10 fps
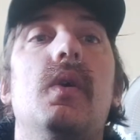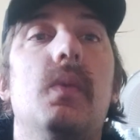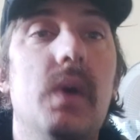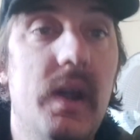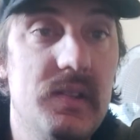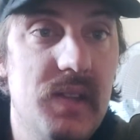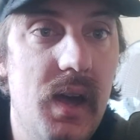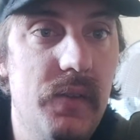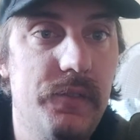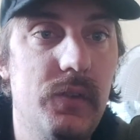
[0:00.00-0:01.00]
where I
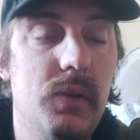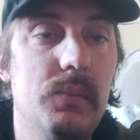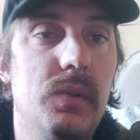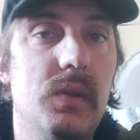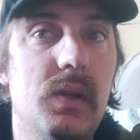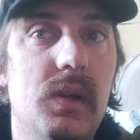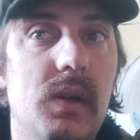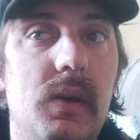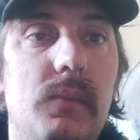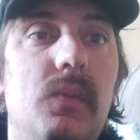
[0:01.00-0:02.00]
started from,
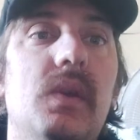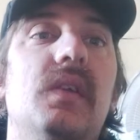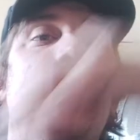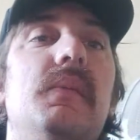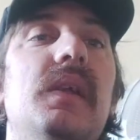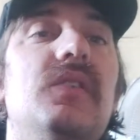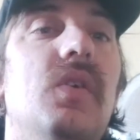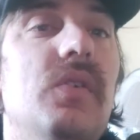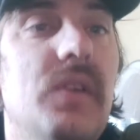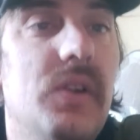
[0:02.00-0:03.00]
some of these
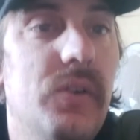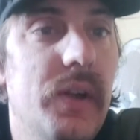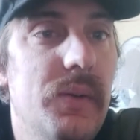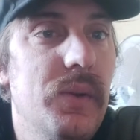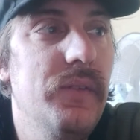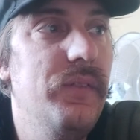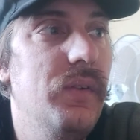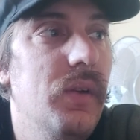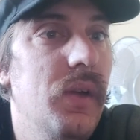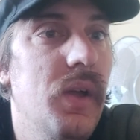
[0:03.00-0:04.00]
laws I agree with.
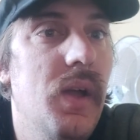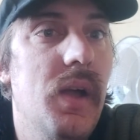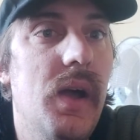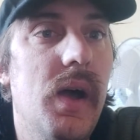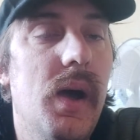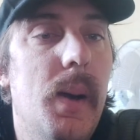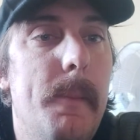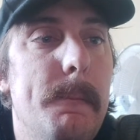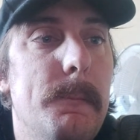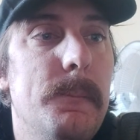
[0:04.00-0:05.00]

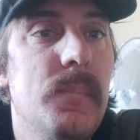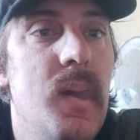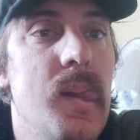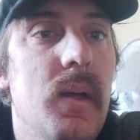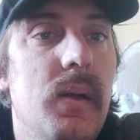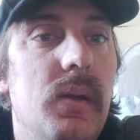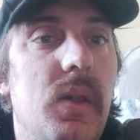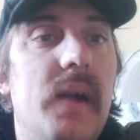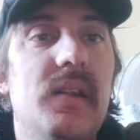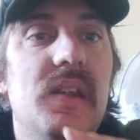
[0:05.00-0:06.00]

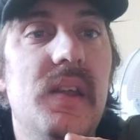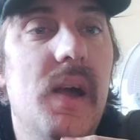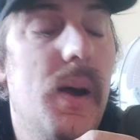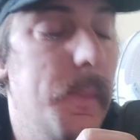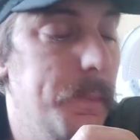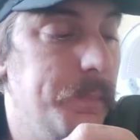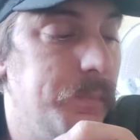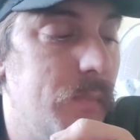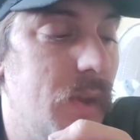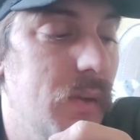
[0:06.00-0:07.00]
Like the
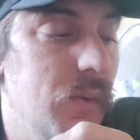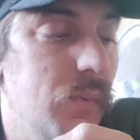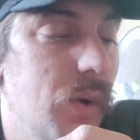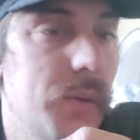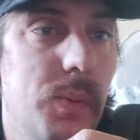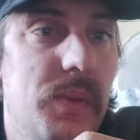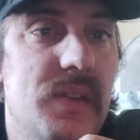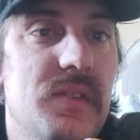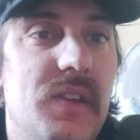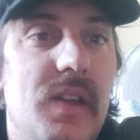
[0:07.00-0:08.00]
one of them
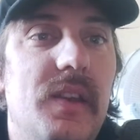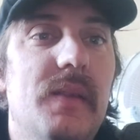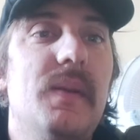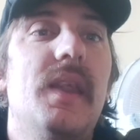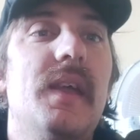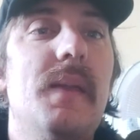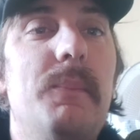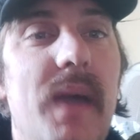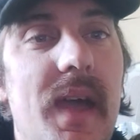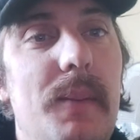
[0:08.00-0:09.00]
is they're gonna
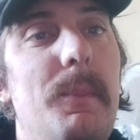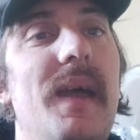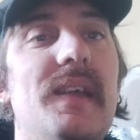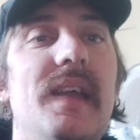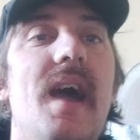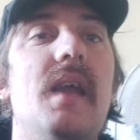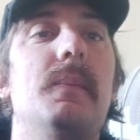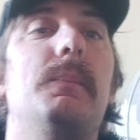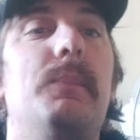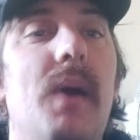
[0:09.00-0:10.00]
ban making out
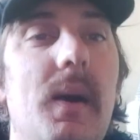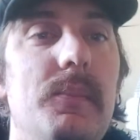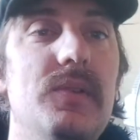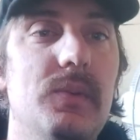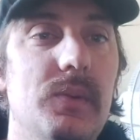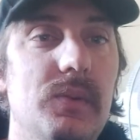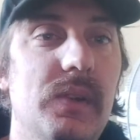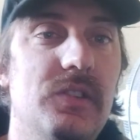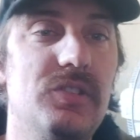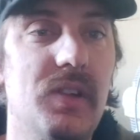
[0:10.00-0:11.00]
in pubs,
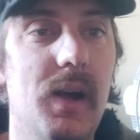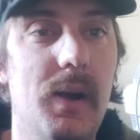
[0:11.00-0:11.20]
which